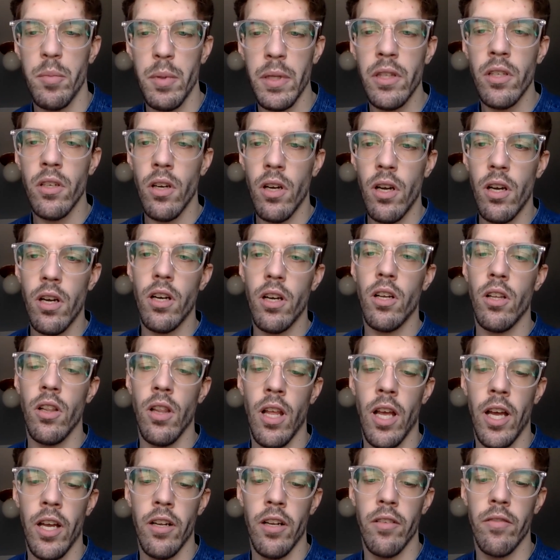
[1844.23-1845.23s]
But there are a
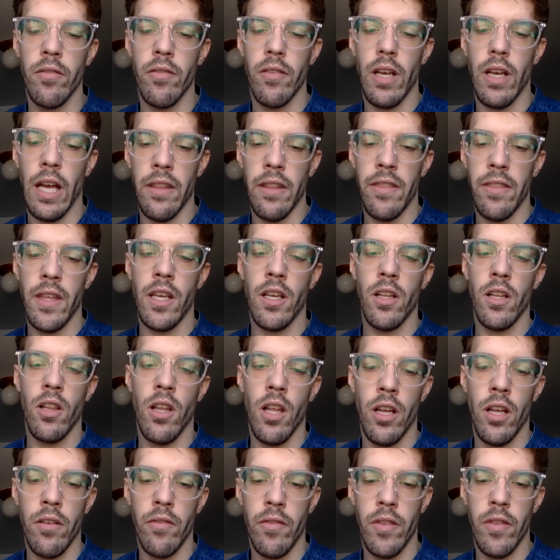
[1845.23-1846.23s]
lot of I think a
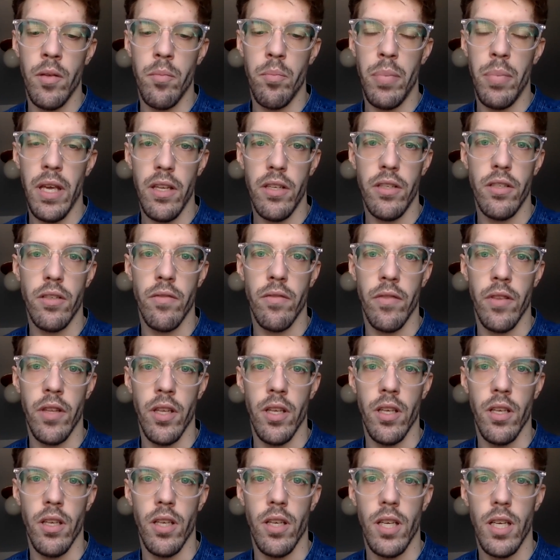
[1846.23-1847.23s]
lot of the pitch of
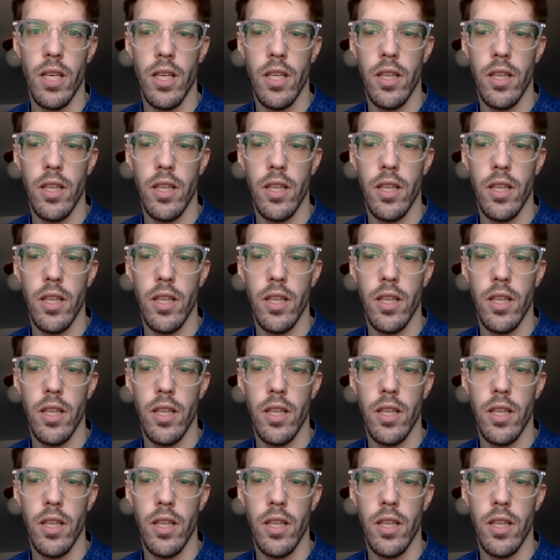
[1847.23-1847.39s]
the